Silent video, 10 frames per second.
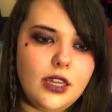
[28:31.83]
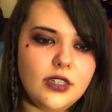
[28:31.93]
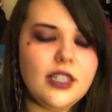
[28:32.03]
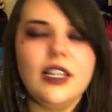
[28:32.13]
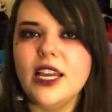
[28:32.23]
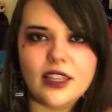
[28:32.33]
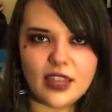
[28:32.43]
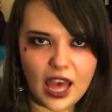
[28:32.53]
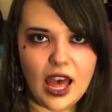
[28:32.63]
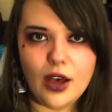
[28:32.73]
so like the
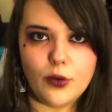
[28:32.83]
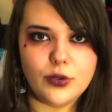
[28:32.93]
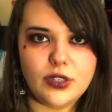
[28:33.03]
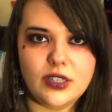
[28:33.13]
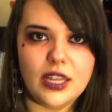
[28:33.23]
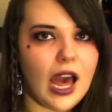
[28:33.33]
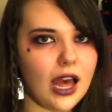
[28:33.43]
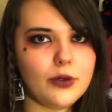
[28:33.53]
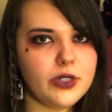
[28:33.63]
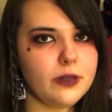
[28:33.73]

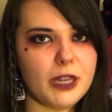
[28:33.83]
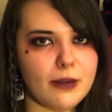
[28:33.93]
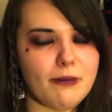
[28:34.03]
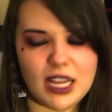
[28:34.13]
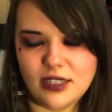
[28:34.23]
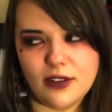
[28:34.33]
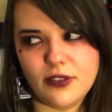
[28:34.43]
house has been a massive